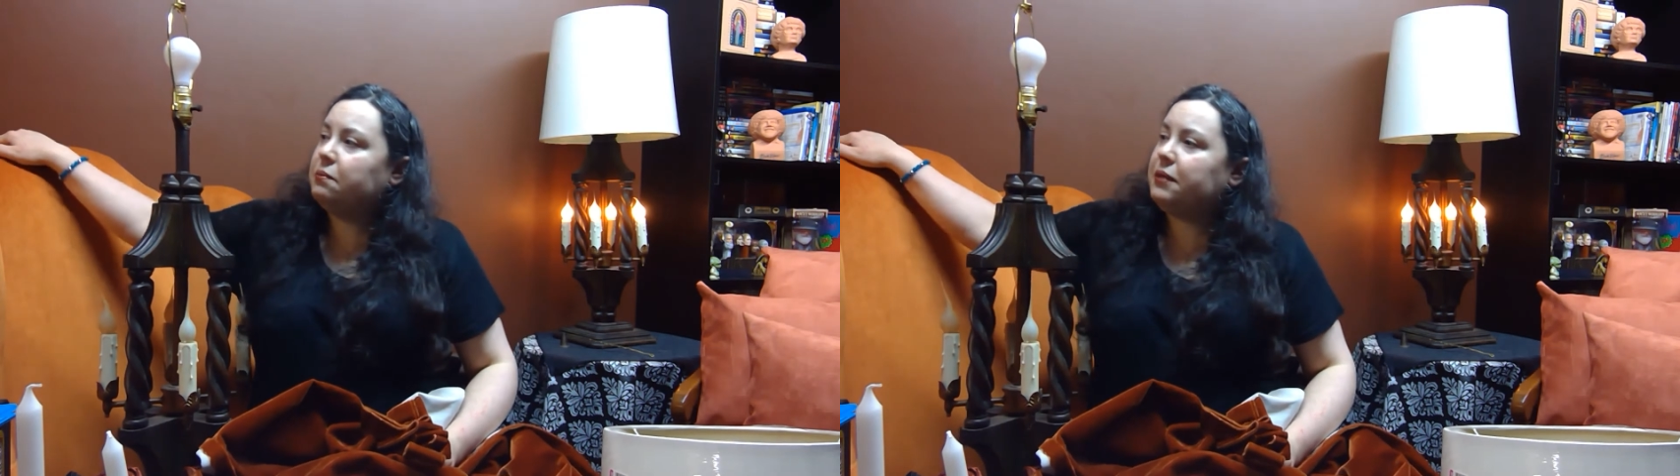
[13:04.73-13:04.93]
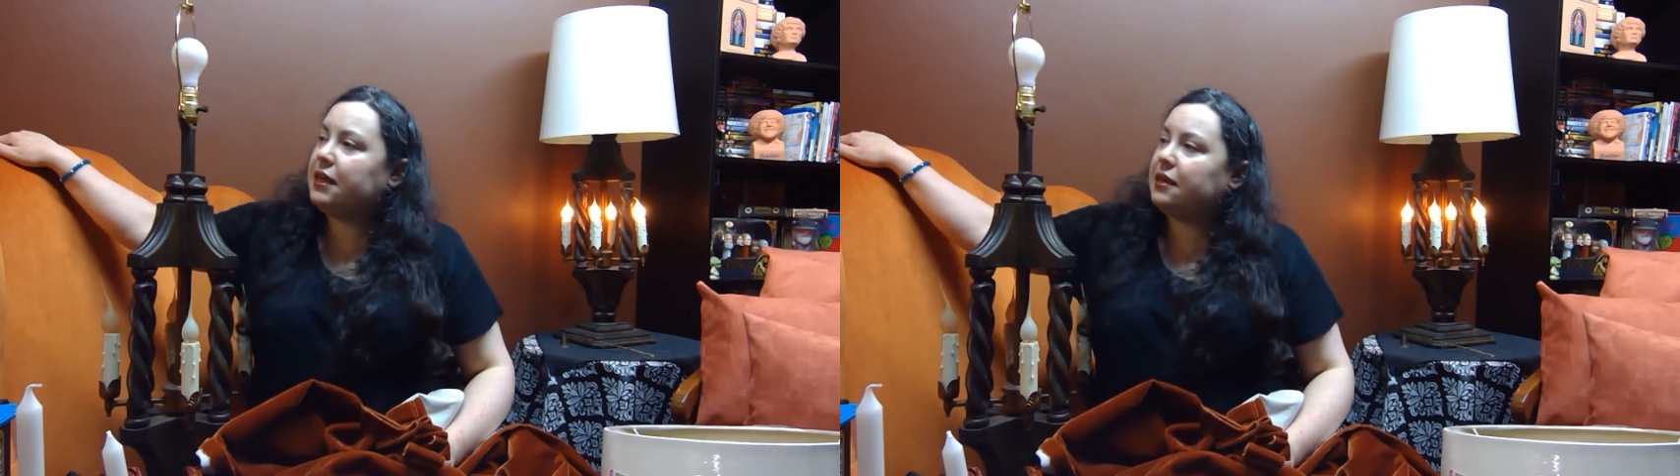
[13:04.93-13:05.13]

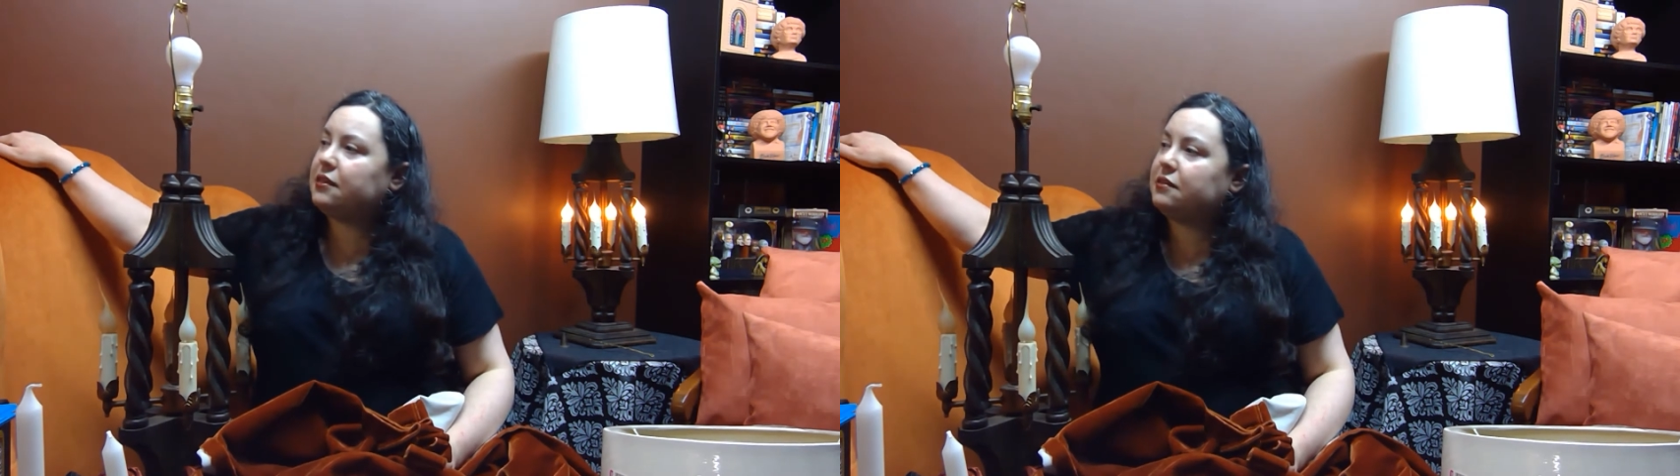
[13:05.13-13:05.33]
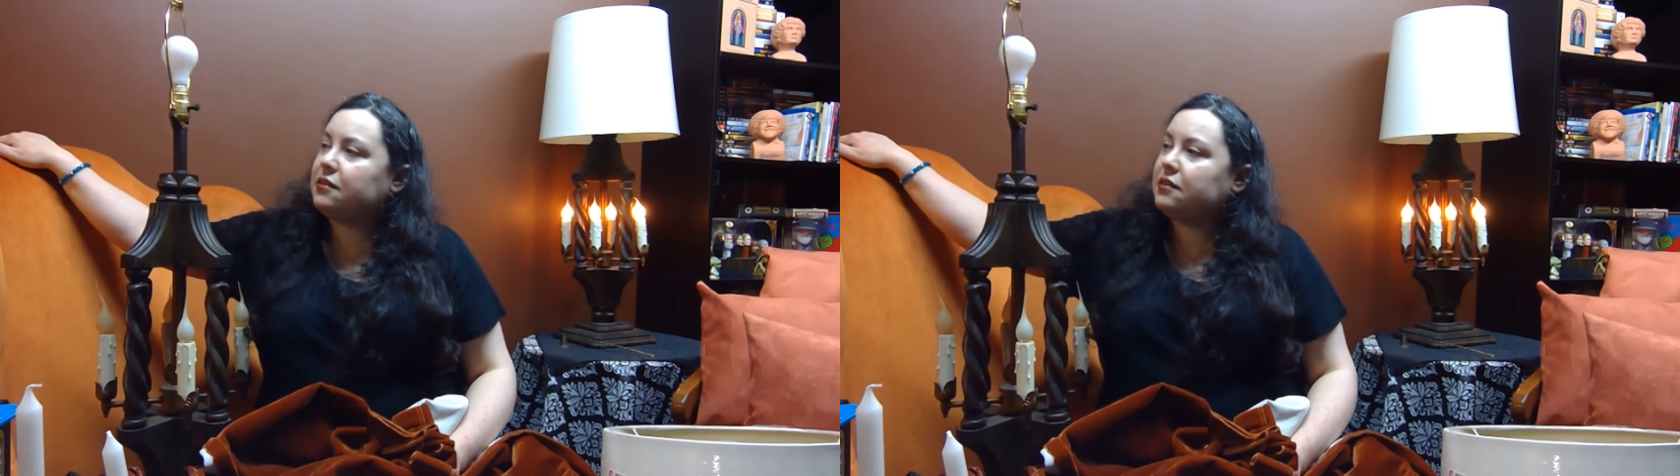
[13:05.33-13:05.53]

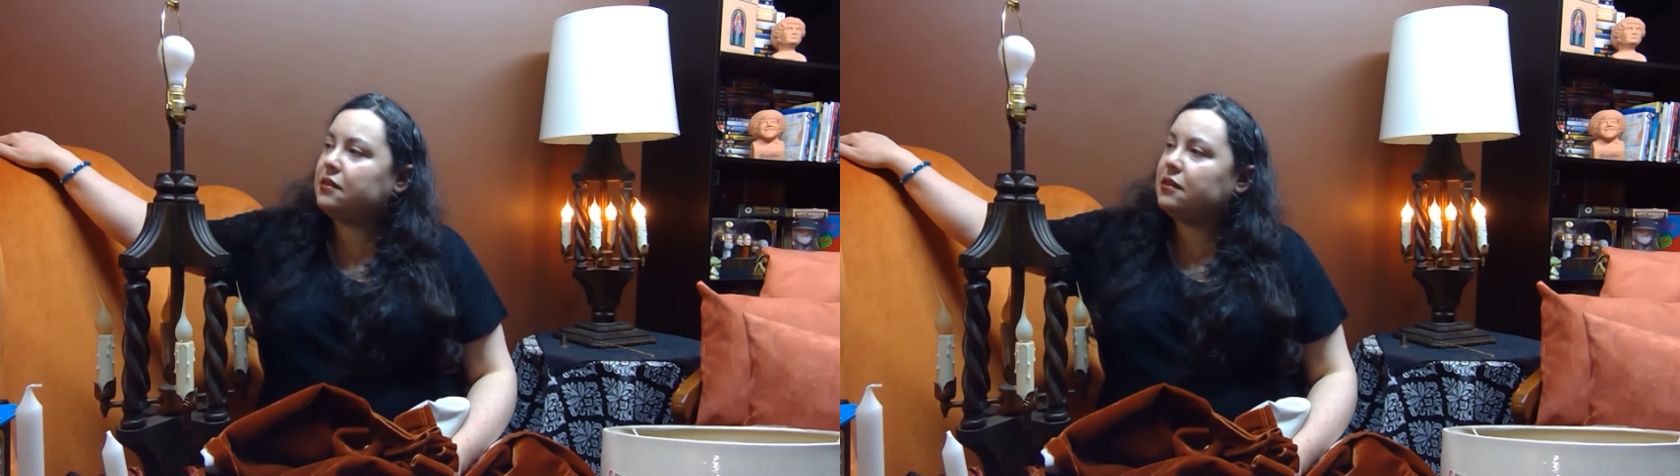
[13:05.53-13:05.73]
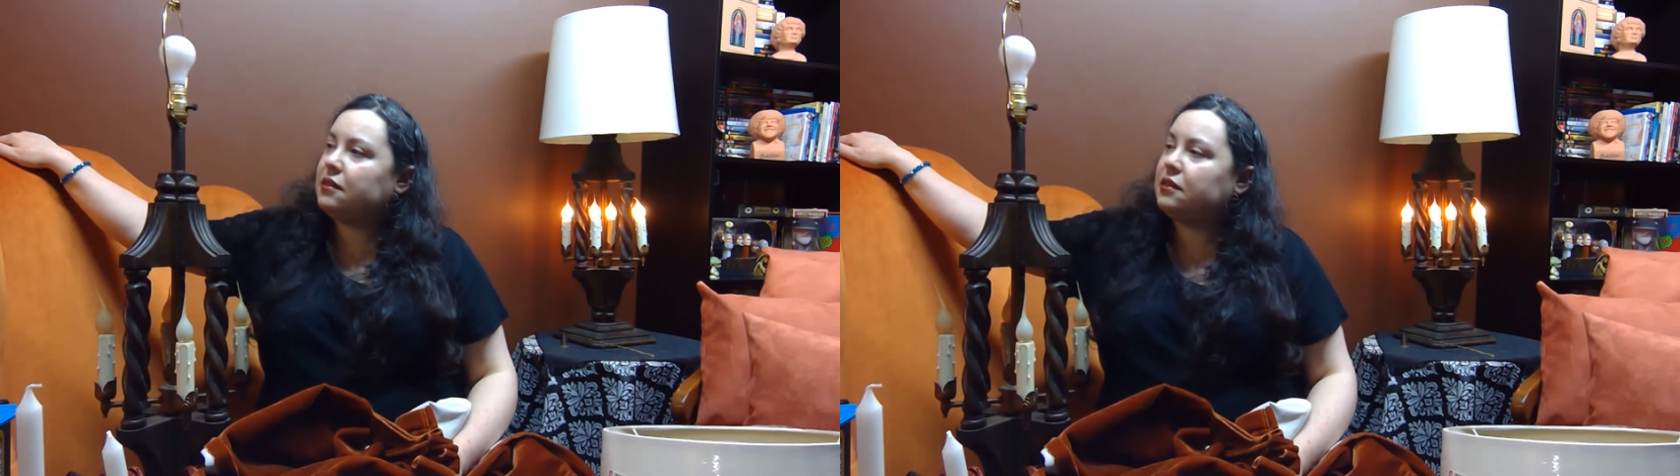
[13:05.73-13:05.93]
because
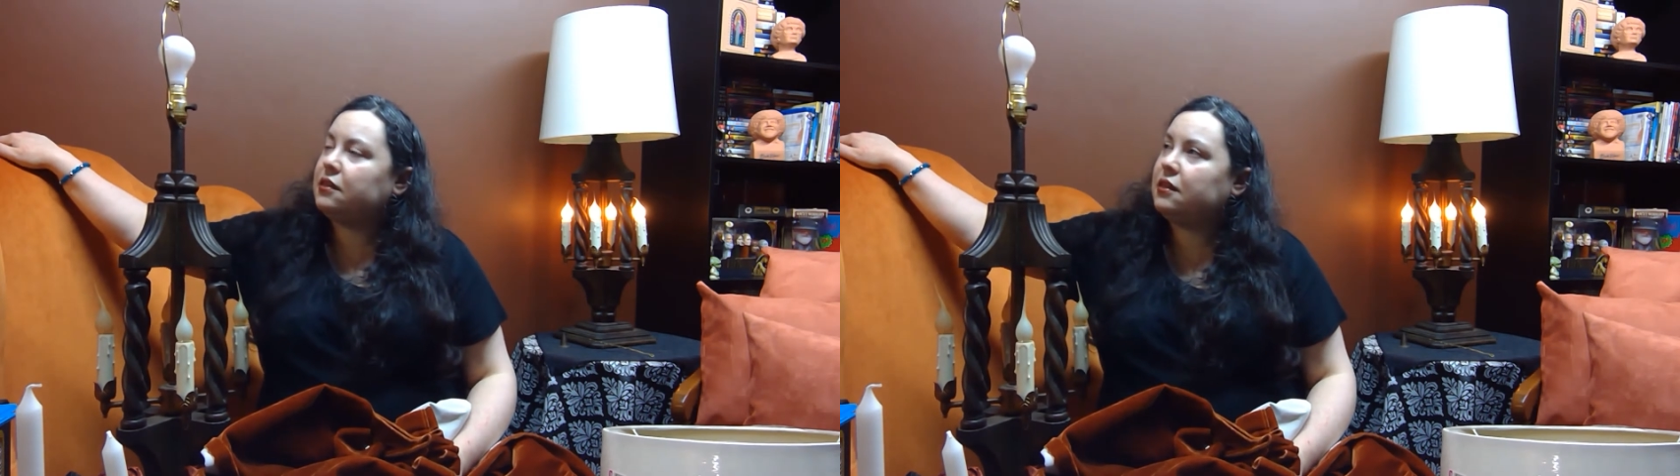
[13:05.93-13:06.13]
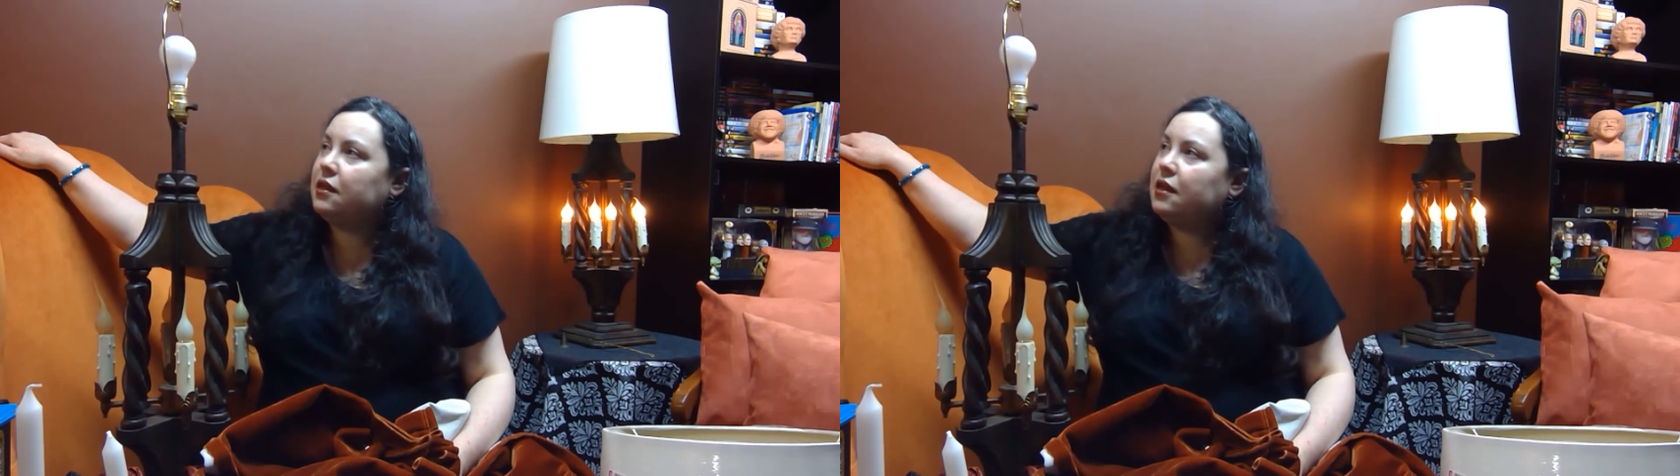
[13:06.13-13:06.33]

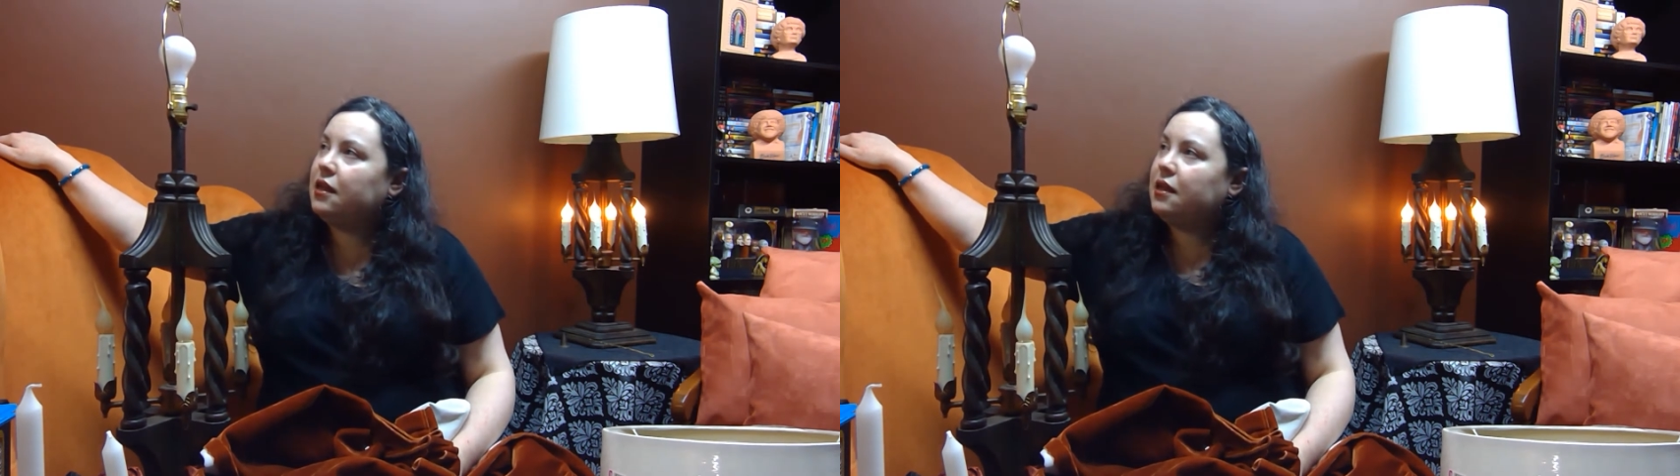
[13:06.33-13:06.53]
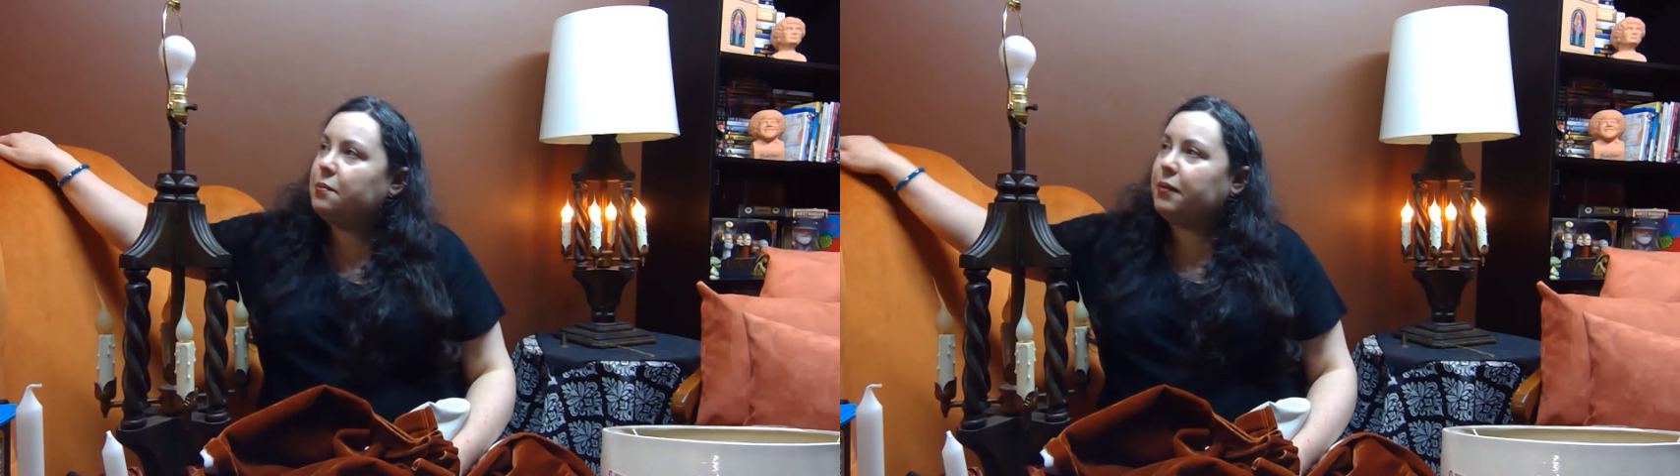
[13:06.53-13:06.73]

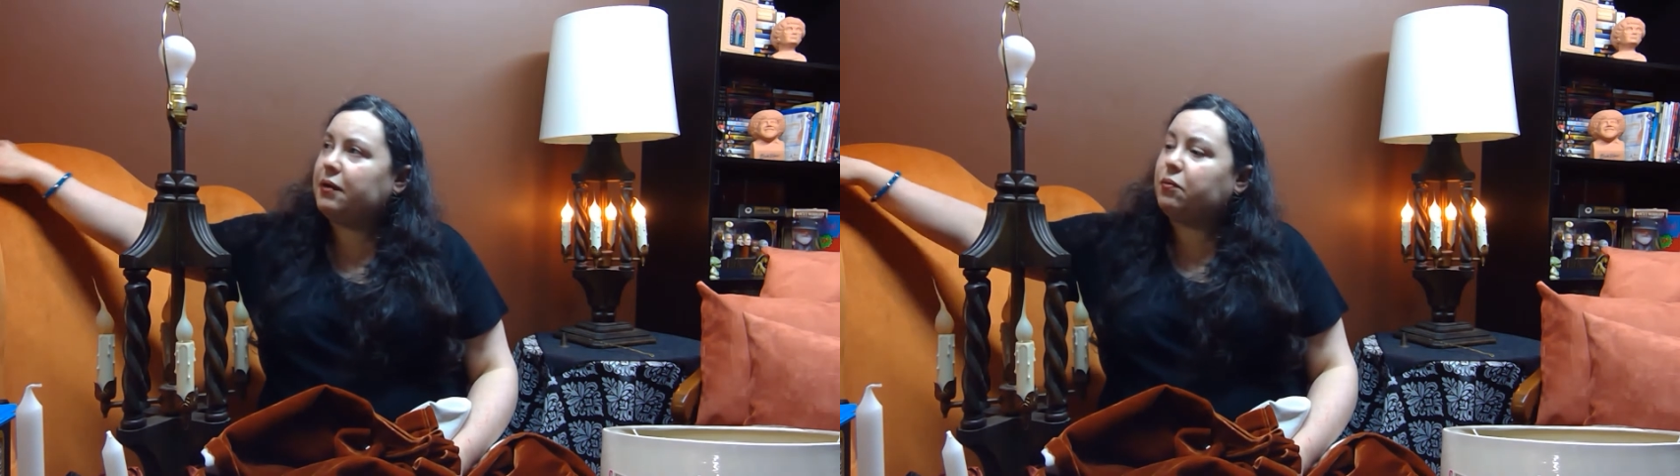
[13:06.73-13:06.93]
my